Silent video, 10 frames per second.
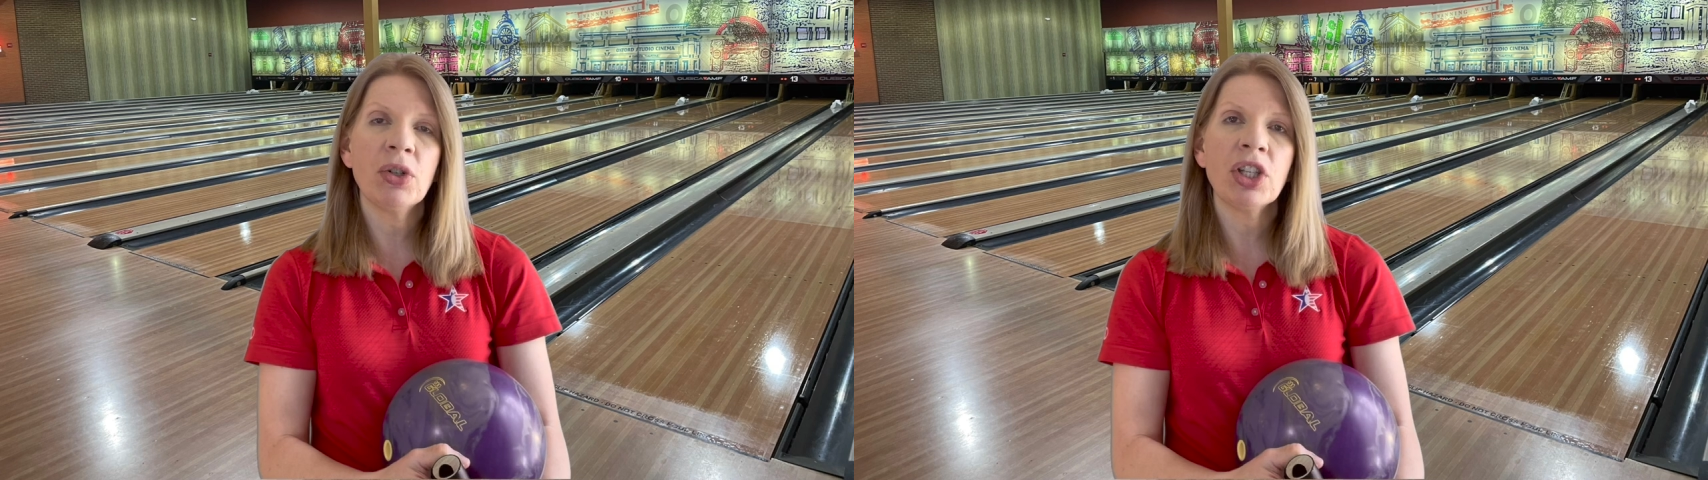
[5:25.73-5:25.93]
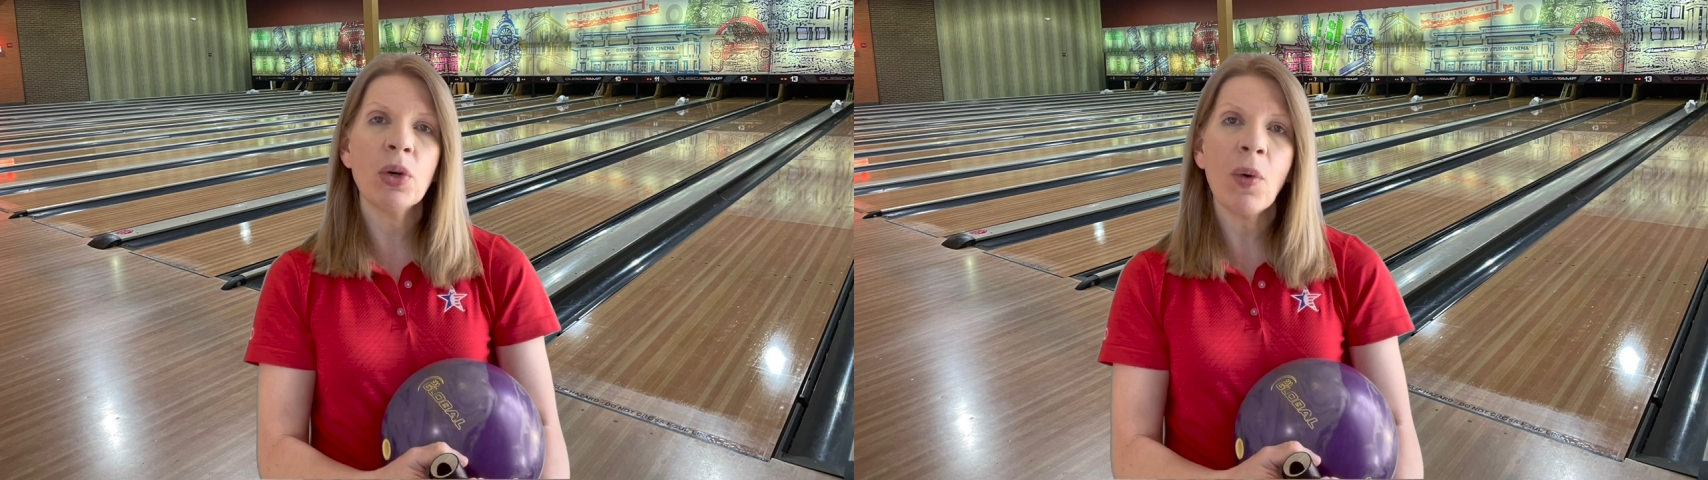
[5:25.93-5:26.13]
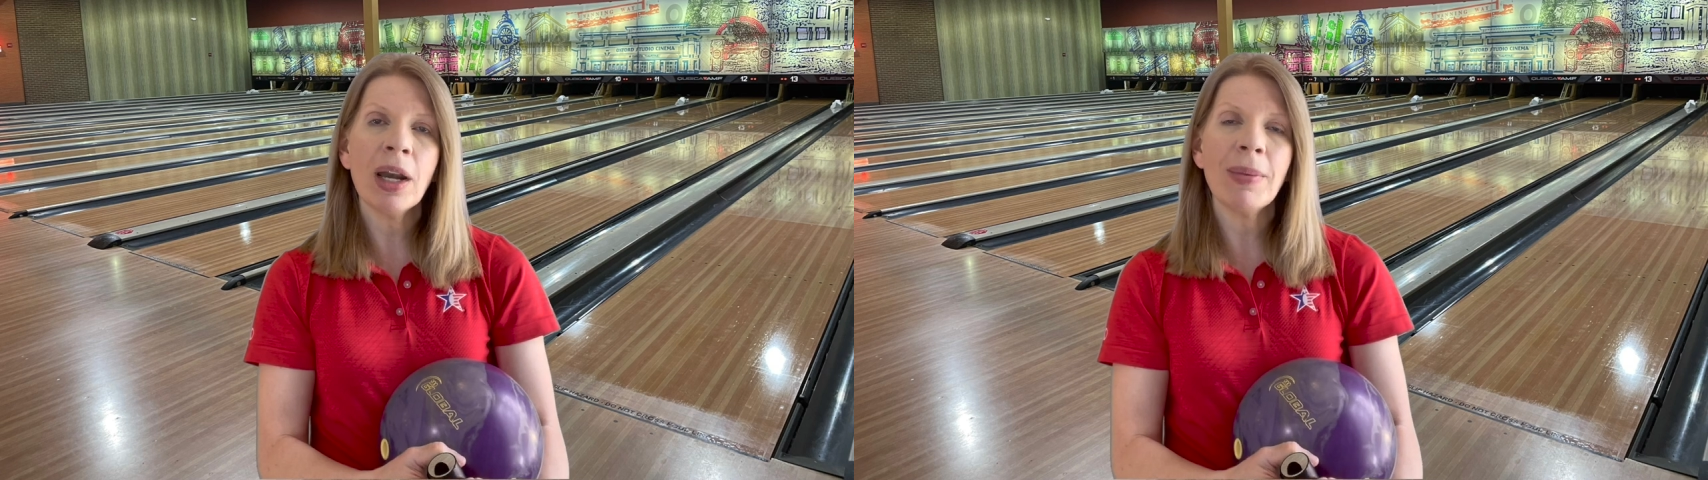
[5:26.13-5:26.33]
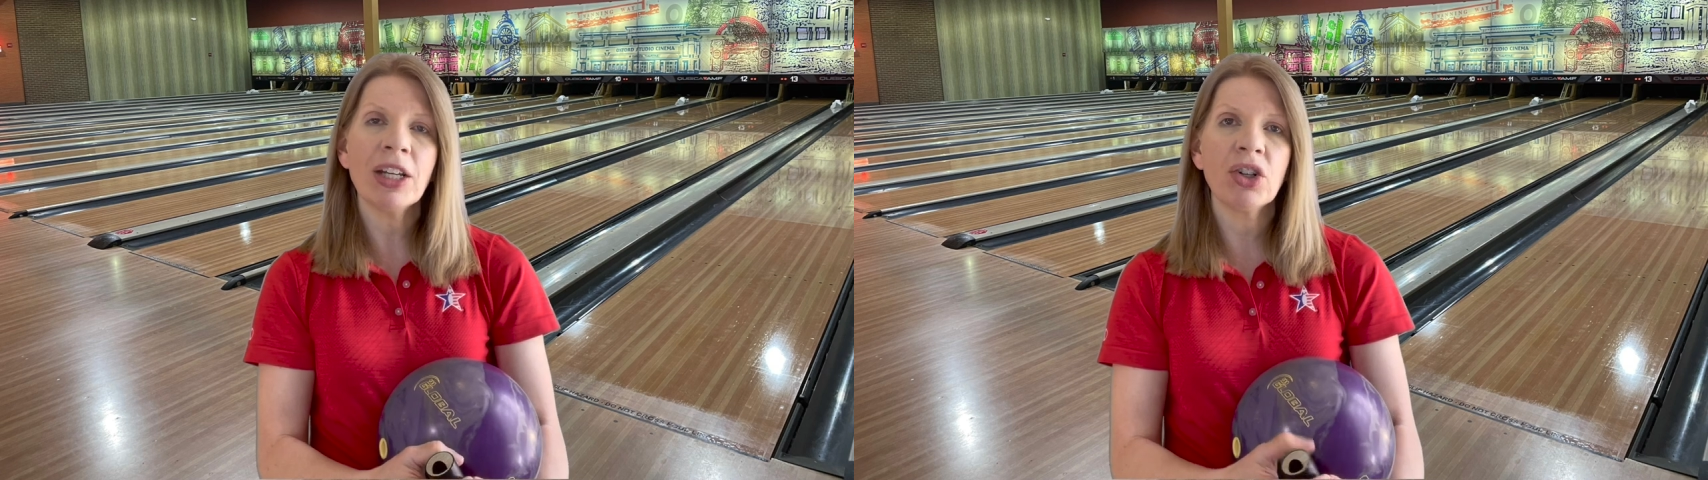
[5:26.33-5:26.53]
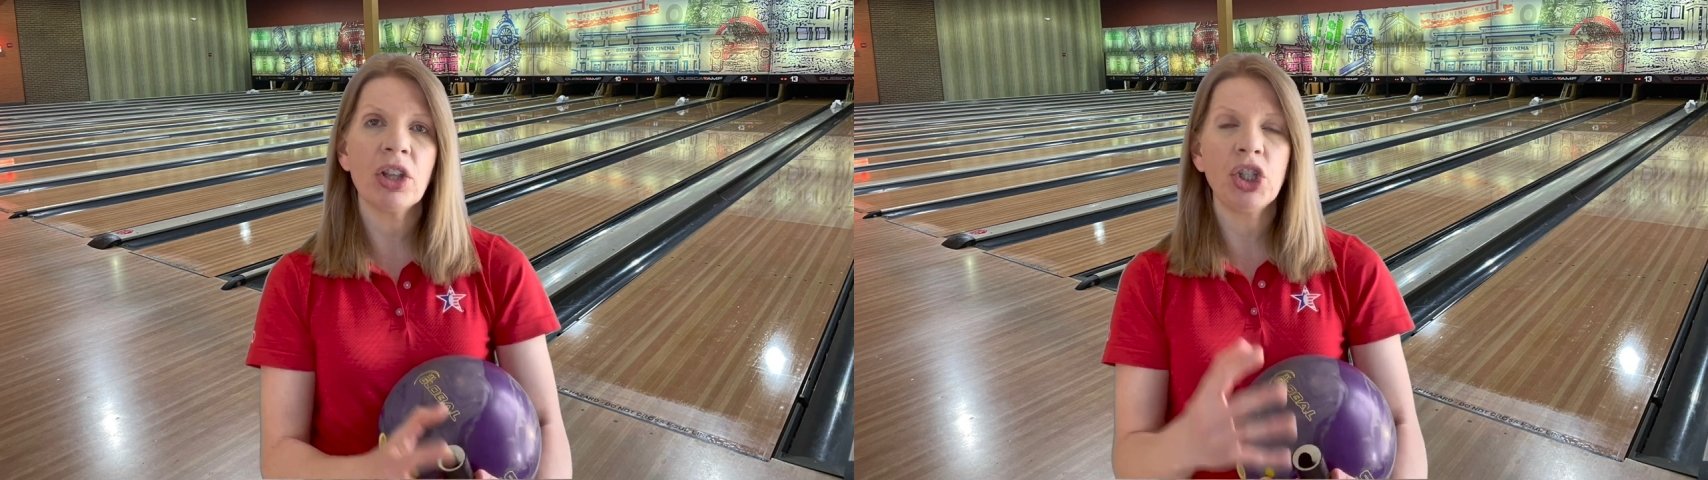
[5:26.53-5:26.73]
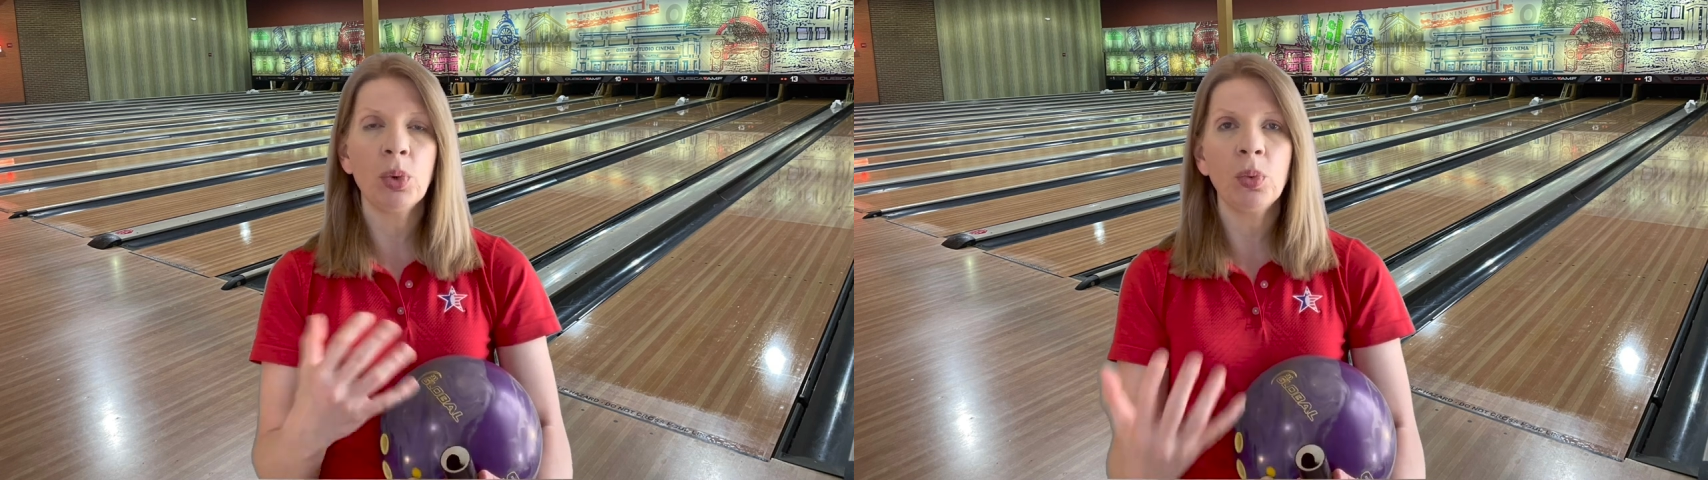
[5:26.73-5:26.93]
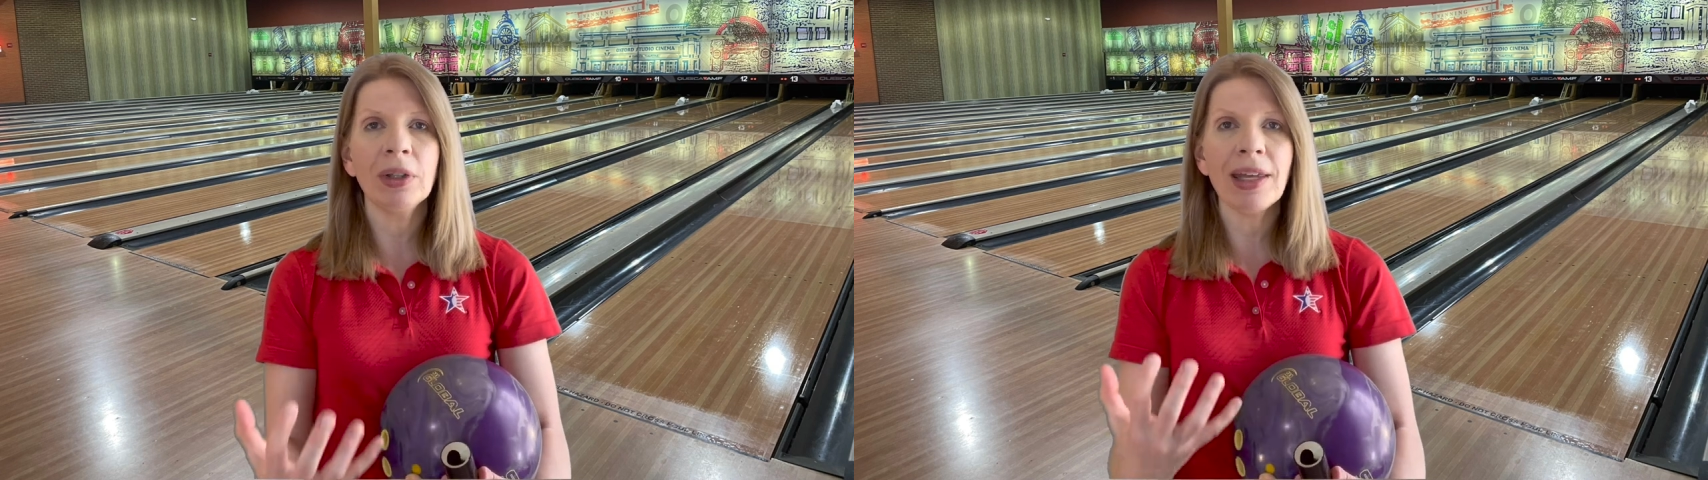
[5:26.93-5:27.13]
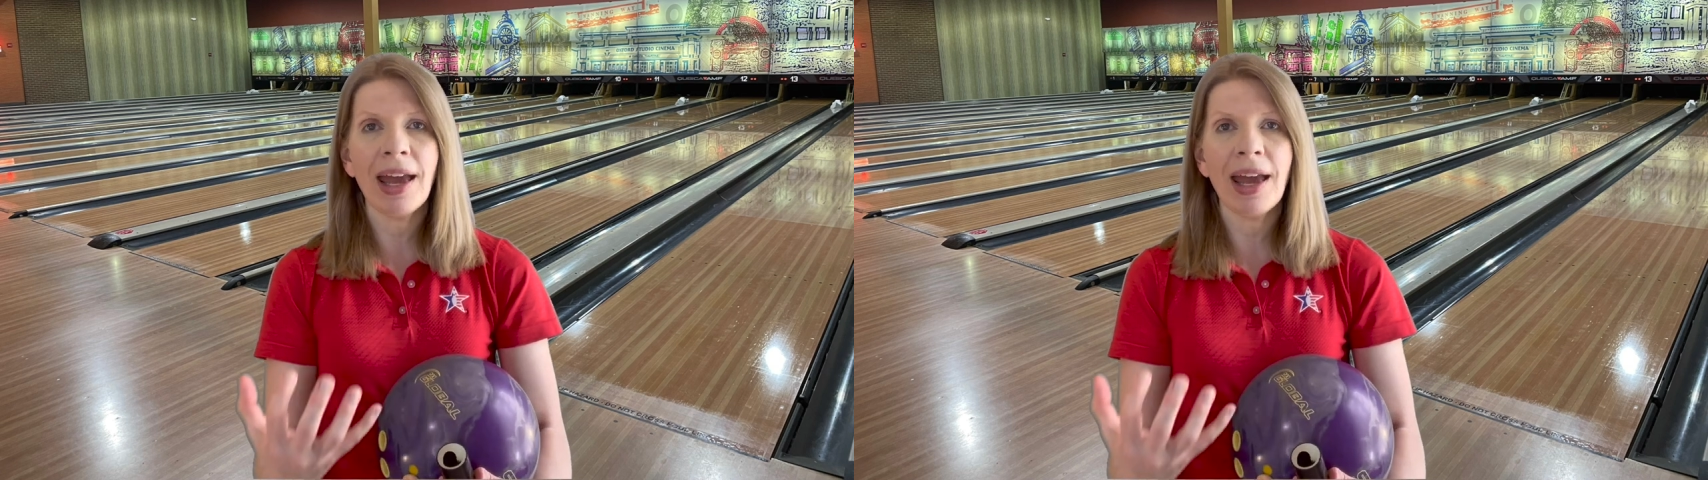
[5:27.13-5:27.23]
So you want to make sure that you really